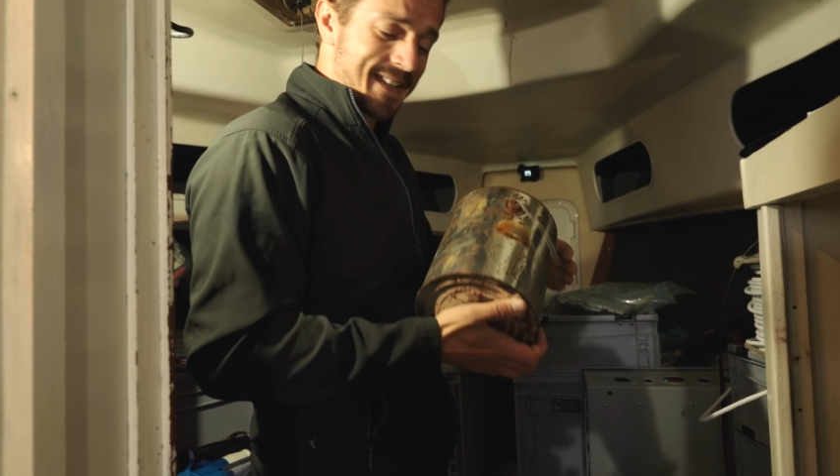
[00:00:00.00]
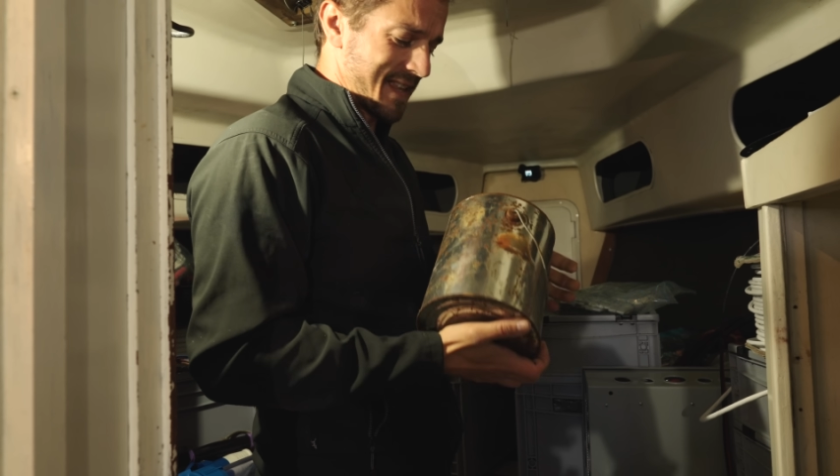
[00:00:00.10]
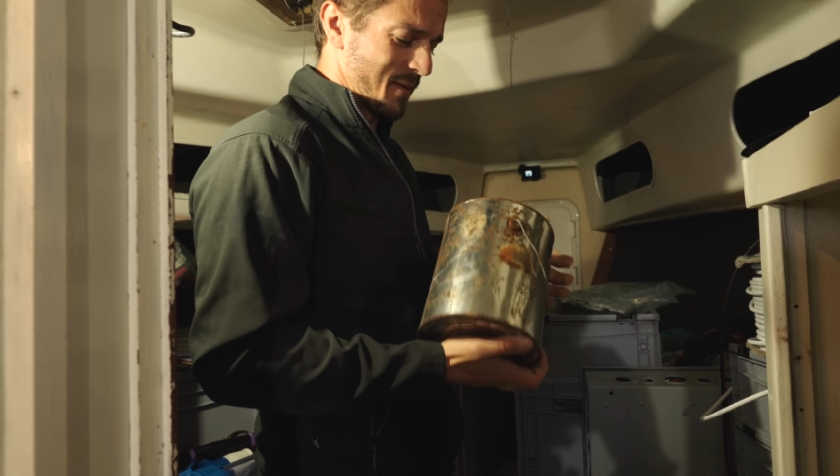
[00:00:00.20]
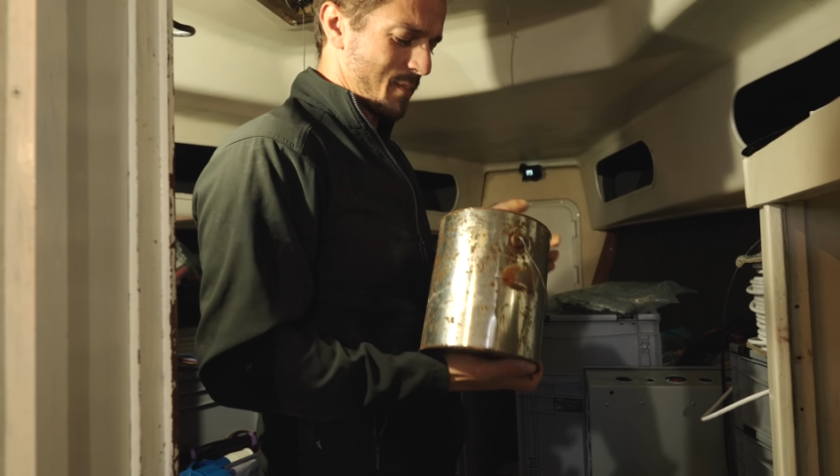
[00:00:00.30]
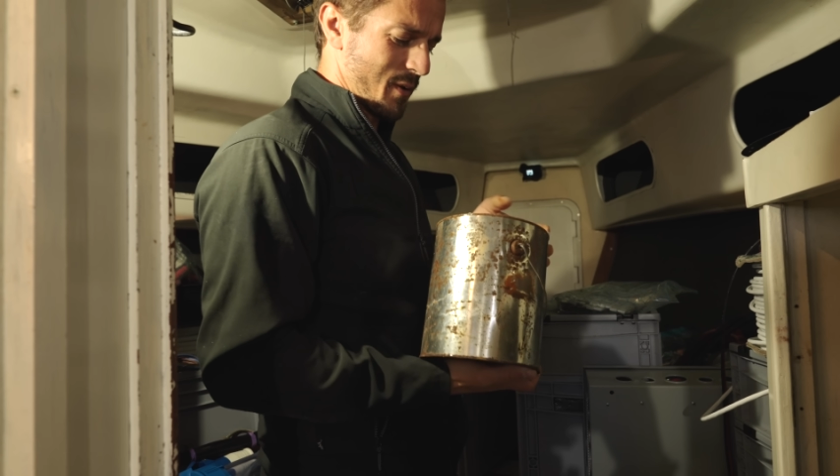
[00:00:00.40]

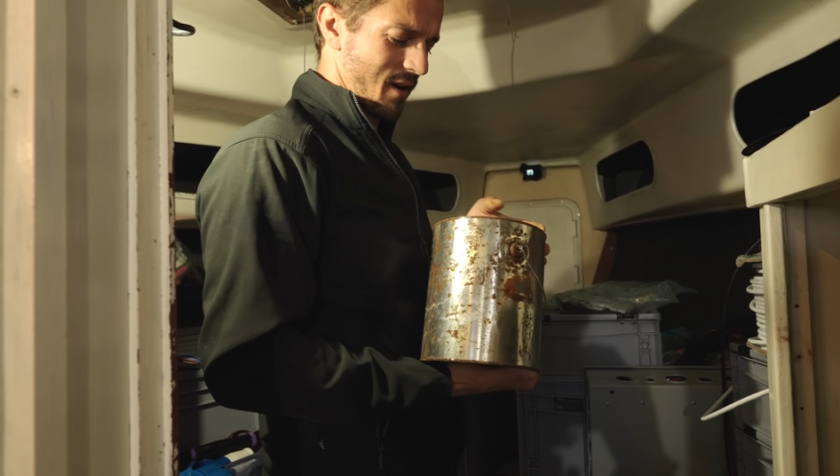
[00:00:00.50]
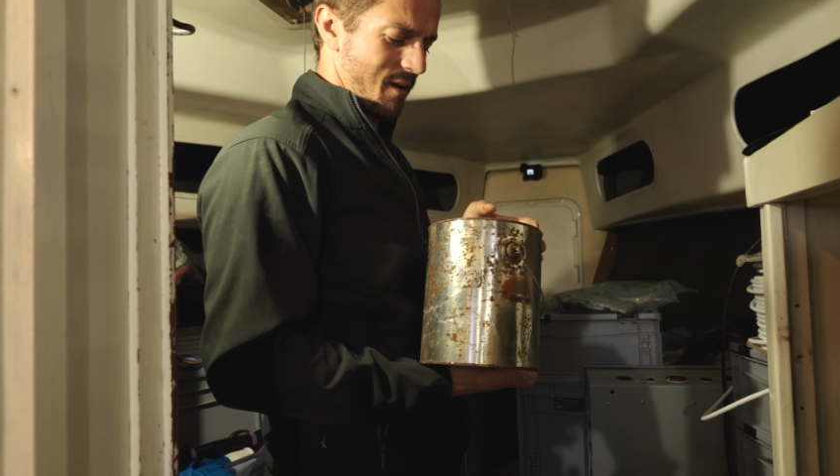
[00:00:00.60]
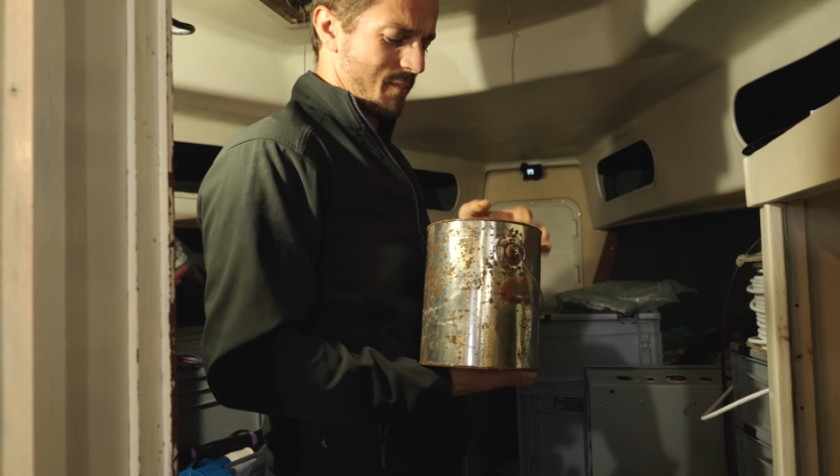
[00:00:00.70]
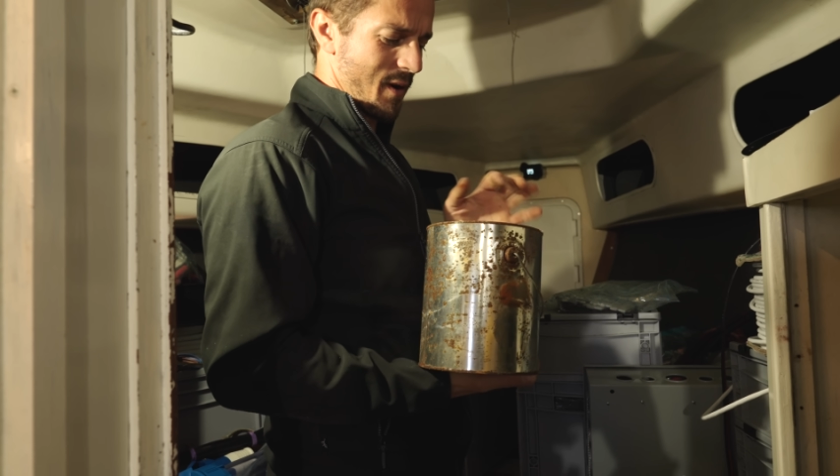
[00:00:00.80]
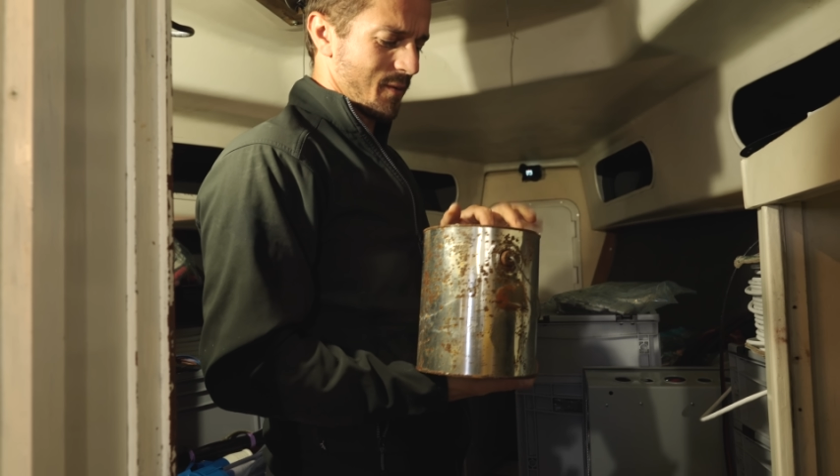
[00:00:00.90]
That we put on
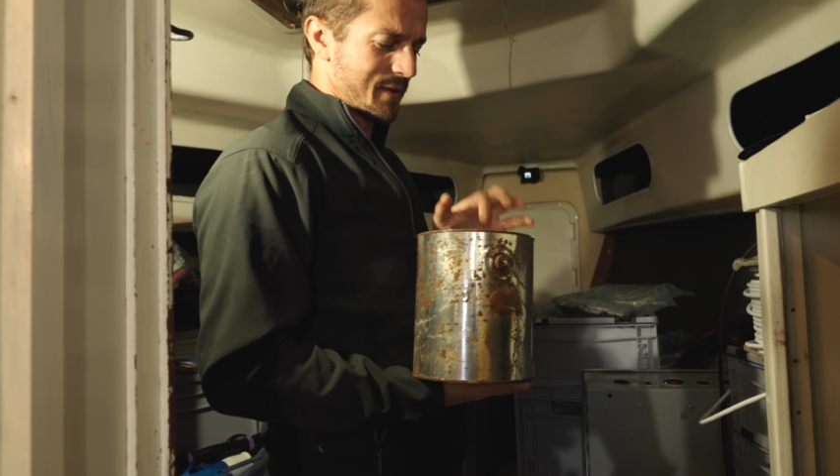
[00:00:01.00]
our boat.